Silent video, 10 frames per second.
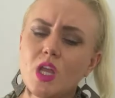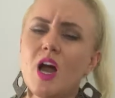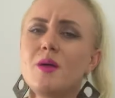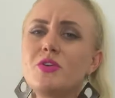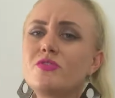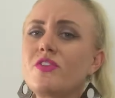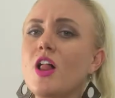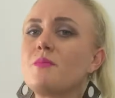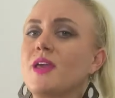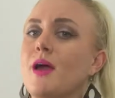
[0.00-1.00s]
You can
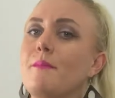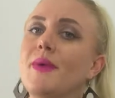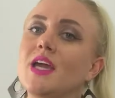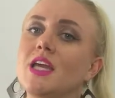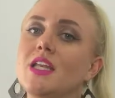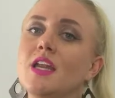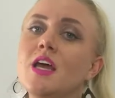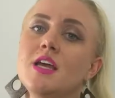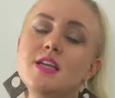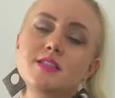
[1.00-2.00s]
follow me at Megan
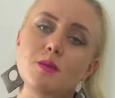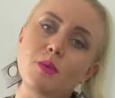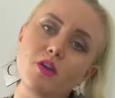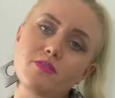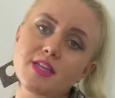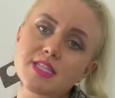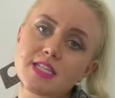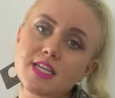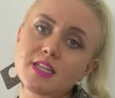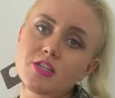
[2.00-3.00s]
Summer
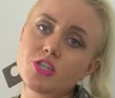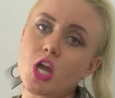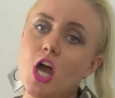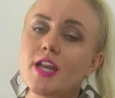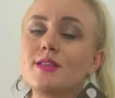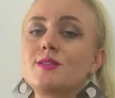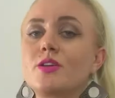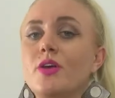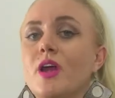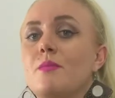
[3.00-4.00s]
Vintage on
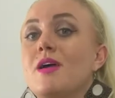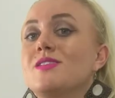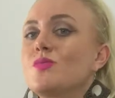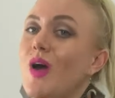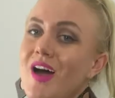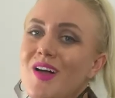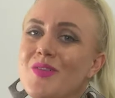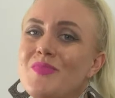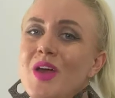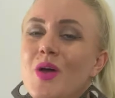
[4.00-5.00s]
Instagram as
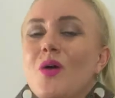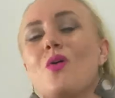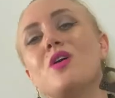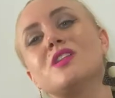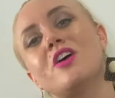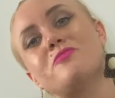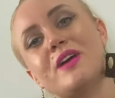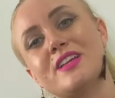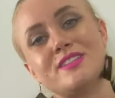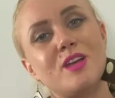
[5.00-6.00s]
well, or Love
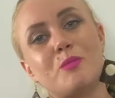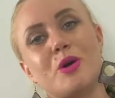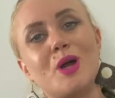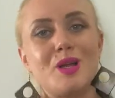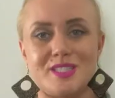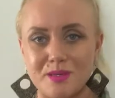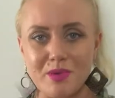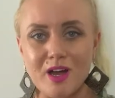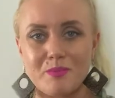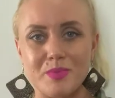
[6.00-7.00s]
Megan Summer on
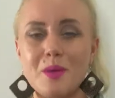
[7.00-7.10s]
Depop.